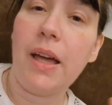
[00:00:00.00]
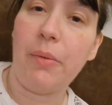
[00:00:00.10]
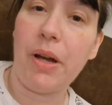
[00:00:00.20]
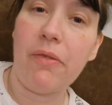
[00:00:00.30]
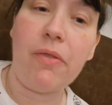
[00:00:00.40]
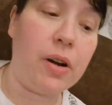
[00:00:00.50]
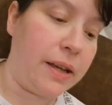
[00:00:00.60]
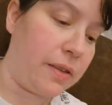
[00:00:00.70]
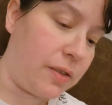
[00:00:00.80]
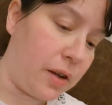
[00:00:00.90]
Anyway,
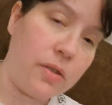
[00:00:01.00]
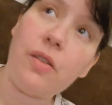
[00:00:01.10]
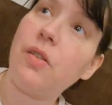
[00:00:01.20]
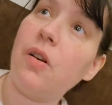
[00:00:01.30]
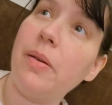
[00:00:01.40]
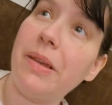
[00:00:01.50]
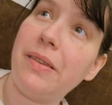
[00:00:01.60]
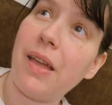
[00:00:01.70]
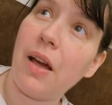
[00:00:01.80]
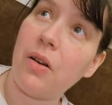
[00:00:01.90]
right. So the time
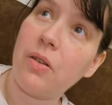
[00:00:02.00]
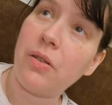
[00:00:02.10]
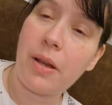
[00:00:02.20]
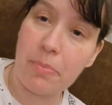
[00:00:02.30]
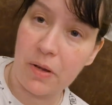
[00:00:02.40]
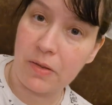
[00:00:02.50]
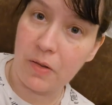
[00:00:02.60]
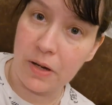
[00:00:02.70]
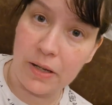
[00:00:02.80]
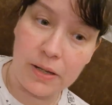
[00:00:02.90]
is now ten past
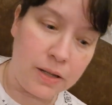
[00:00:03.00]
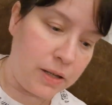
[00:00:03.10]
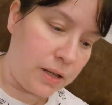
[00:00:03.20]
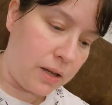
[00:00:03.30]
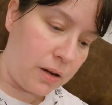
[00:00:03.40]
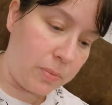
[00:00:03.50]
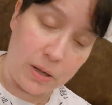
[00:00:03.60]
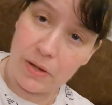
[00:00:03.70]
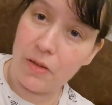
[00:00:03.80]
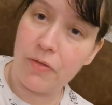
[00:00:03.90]
nine. I'm
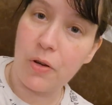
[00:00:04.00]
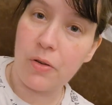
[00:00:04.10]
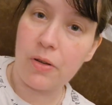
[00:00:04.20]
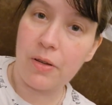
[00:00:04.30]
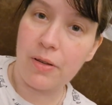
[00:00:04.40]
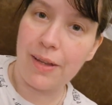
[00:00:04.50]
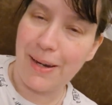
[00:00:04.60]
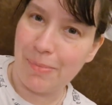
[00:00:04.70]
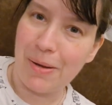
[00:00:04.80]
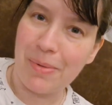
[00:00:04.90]
going to end the vlog
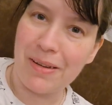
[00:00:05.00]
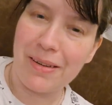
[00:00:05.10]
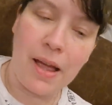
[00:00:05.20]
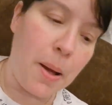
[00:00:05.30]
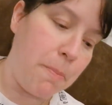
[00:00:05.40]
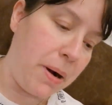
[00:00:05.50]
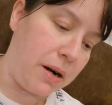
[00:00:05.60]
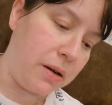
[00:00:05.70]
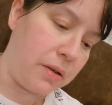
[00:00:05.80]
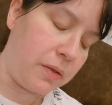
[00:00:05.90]
in a moment,
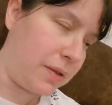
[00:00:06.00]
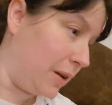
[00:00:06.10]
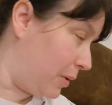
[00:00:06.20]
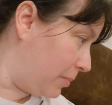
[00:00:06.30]
but just a little